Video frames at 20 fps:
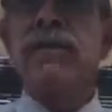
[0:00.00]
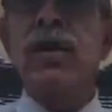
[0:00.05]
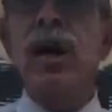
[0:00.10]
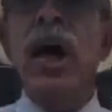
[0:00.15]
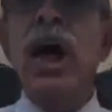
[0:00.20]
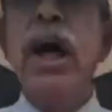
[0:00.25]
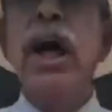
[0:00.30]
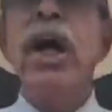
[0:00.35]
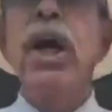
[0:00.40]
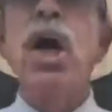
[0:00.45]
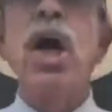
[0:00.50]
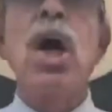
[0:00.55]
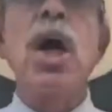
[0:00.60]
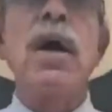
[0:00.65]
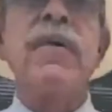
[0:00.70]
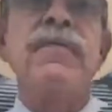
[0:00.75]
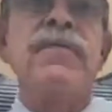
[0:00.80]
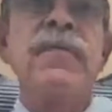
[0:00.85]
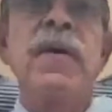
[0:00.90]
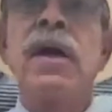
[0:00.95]
laying off
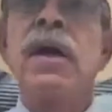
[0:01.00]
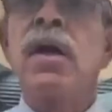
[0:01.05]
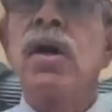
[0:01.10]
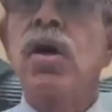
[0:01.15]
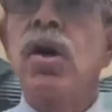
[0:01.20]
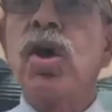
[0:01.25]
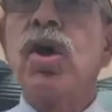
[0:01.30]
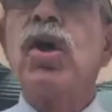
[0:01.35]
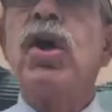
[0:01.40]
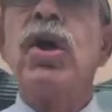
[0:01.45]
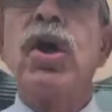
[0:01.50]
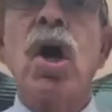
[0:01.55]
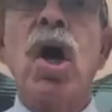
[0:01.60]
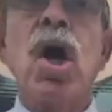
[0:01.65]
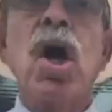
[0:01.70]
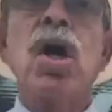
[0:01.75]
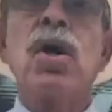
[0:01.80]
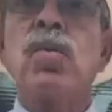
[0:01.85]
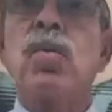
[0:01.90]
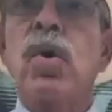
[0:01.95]
good,
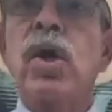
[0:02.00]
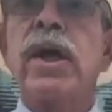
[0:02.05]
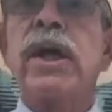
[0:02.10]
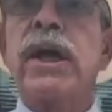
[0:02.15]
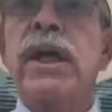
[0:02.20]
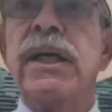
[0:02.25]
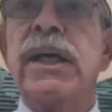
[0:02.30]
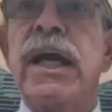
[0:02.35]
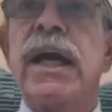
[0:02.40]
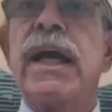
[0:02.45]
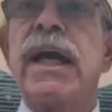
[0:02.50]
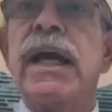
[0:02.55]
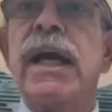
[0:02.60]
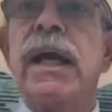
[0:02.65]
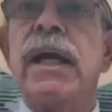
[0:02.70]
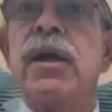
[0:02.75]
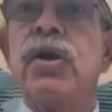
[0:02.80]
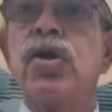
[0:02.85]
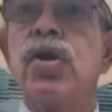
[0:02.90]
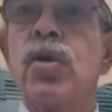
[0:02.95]
hard-working,
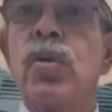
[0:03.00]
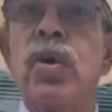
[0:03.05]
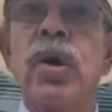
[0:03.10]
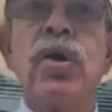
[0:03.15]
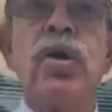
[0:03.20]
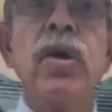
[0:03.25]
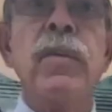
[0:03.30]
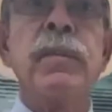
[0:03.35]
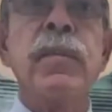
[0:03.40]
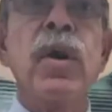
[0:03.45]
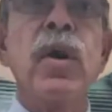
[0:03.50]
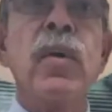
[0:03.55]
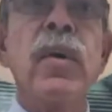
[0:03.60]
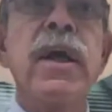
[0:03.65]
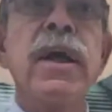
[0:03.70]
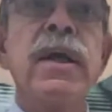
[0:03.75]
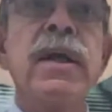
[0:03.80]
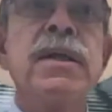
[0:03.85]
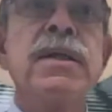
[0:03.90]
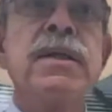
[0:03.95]
dedicated career
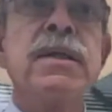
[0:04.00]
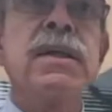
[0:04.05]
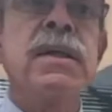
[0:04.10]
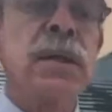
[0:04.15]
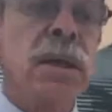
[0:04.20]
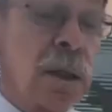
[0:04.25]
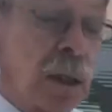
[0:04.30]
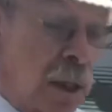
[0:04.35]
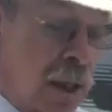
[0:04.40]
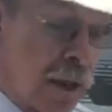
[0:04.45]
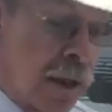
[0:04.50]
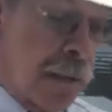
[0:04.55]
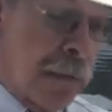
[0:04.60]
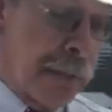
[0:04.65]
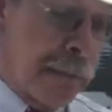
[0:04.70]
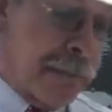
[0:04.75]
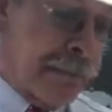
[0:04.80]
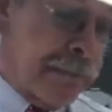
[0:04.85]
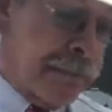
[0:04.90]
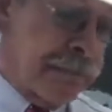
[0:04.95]
employees,
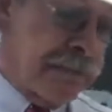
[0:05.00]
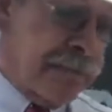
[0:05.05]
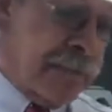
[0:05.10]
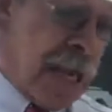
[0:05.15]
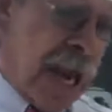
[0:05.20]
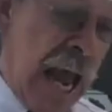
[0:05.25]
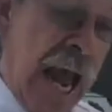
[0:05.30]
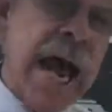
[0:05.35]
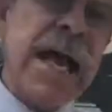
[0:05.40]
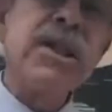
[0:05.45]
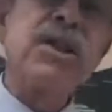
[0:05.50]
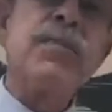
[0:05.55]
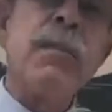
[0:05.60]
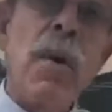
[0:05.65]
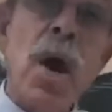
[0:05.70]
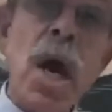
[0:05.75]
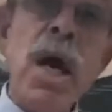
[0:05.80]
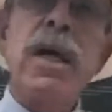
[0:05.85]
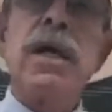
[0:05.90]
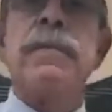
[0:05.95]
as
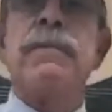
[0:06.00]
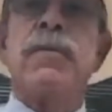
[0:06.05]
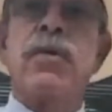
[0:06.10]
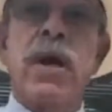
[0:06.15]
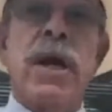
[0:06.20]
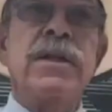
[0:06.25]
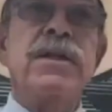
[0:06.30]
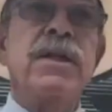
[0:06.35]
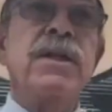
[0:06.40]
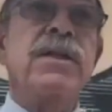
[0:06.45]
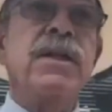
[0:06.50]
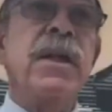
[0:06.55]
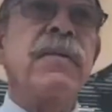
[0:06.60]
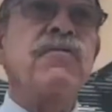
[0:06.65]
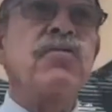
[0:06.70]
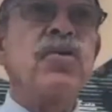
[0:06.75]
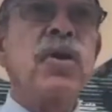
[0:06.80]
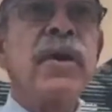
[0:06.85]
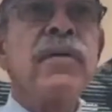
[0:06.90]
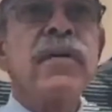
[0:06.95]
market prices have
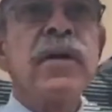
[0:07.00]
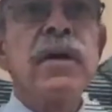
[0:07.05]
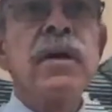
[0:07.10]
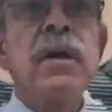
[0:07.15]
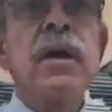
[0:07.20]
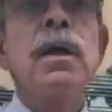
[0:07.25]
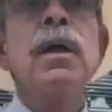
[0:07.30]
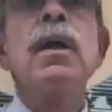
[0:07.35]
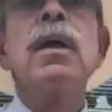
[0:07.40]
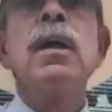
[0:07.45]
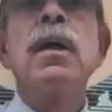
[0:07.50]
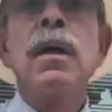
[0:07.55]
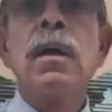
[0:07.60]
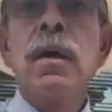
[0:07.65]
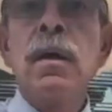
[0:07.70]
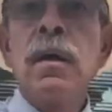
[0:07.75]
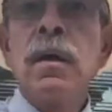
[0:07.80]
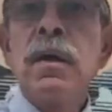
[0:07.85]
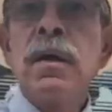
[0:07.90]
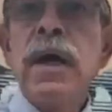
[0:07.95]
driven
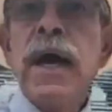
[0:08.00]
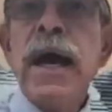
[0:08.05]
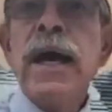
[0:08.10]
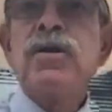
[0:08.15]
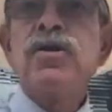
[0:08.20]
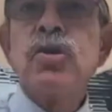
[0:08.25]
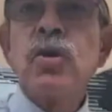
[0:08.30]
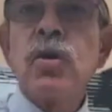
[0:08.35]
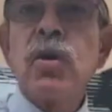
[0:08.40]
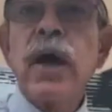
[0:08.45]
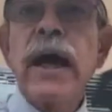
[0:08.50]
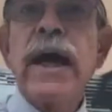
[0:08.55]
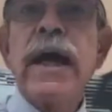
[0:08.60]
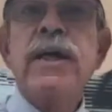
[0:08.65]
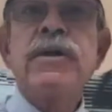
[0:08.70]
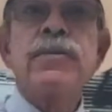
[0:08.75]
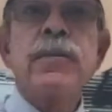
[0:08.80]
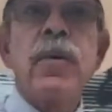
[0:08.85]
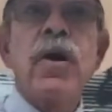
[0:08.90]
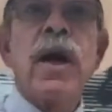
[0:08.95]
natural
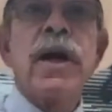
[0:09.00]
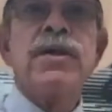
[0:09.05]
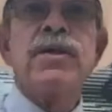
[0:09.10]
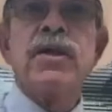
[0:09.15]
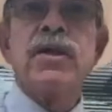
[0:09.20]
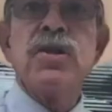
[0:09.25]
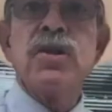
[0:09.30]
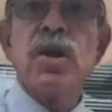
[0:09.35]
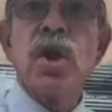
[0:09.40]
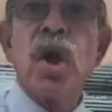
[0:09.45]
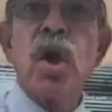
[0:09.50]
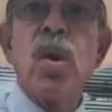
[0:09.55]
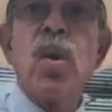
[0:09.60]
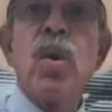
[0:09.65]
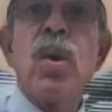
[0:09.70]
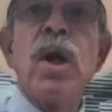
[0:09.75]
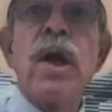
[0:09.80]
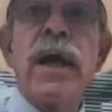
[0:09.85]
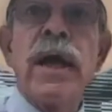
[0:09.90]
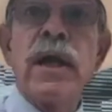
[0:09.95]
gas prices
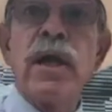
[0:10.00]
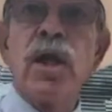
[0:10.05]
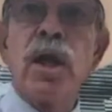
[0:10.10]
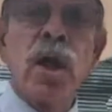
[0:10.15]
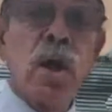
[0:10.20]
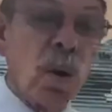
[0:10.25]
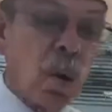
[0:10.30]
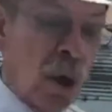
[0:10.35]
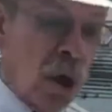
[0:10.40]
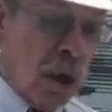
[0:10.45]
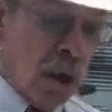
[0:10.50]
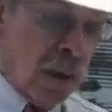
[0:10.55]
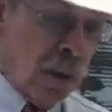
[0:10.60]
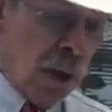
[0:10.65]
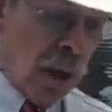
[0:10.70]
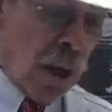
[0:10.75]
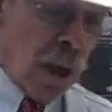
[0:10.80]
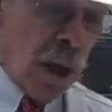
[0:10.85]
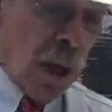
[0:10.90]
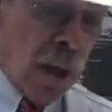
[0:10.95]
lower and lower,
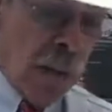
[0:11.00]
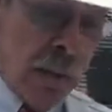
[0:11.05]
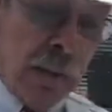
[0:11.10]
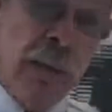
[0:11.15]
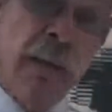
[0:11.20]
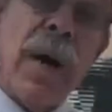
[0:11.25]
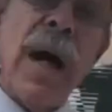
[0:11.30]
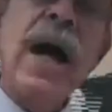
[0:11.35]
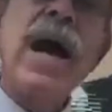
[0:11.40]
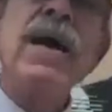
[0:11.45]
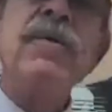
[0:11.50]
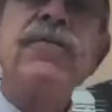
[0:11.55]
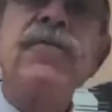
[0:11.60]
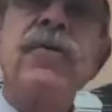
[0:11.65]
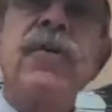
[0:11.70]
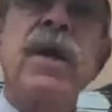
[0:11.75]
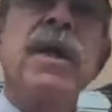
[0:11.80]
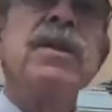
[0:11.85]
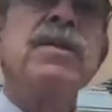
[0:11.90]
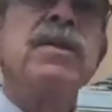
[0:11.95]
my
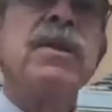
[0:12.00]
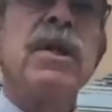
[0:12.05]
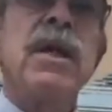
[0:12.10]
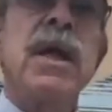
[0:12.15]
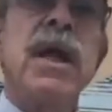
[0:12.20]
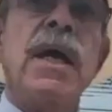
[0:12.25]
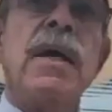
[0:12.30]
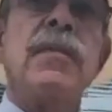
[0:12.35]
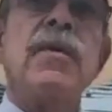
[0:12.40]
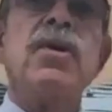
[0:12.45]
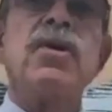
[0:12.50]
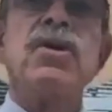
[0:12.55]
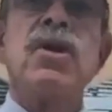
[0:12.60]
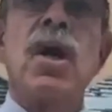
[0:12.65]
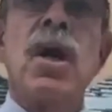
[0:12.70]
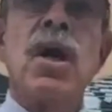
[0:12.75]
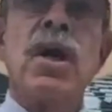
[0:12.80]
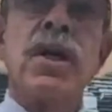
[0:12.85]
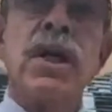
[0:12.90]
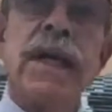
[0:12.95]
friends and neighbors
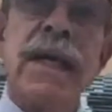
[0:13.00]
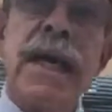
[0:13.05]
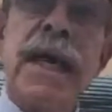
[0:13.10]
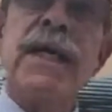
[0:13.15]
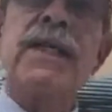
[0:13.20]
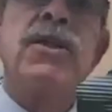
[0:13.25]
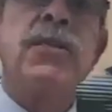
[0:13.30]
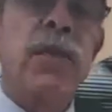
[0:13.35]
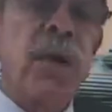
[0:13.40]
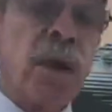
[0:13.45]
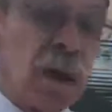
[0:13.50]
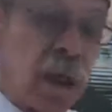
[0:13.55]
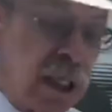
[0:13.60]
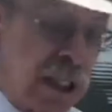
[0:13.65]
are desperately